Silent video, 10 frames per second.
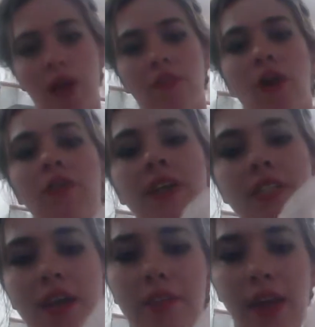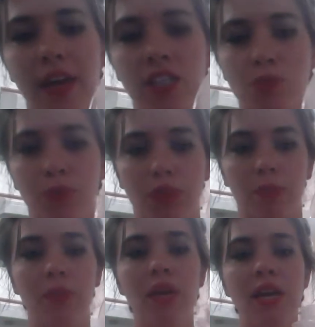I've already done that, just put
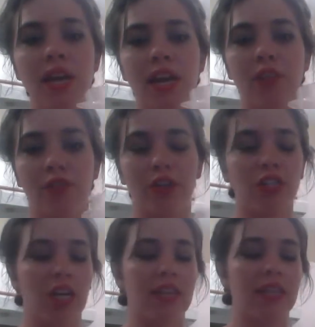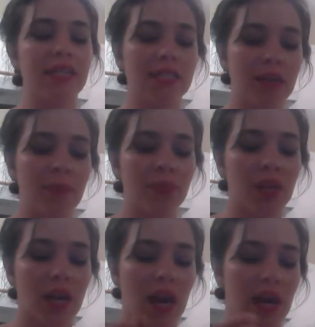them in the fridge like this.
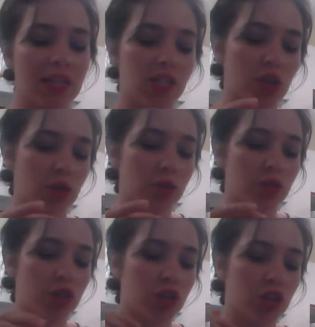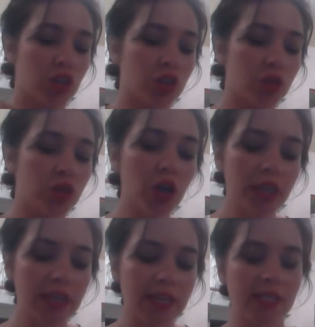So to
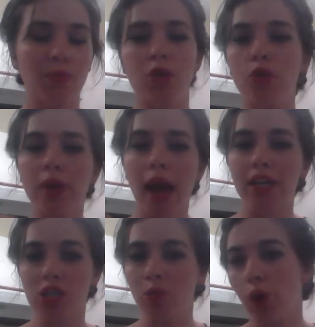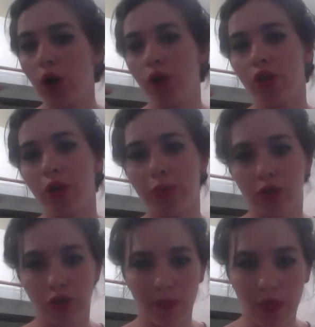cook these, I mean, you can just boil them or
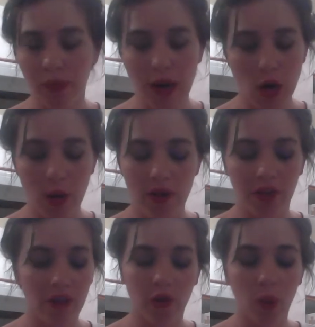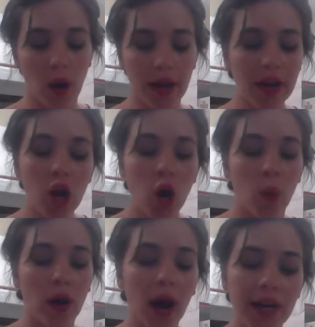do them in the microwave, however you want.
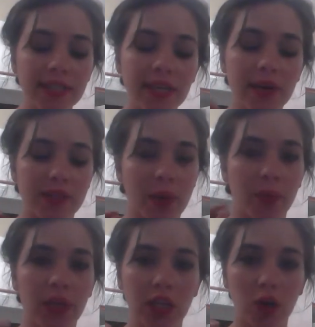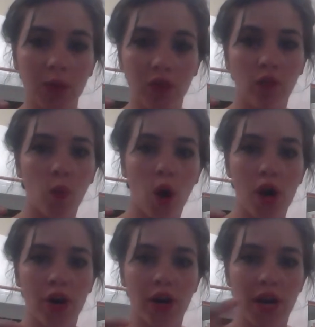What I did is I put a little bit of
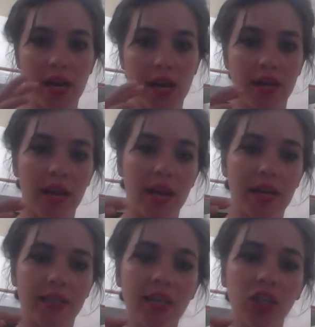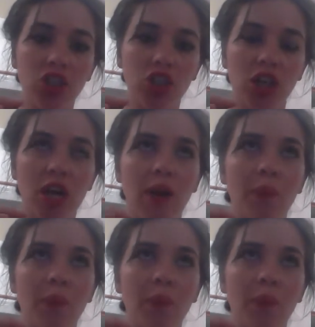water in a dish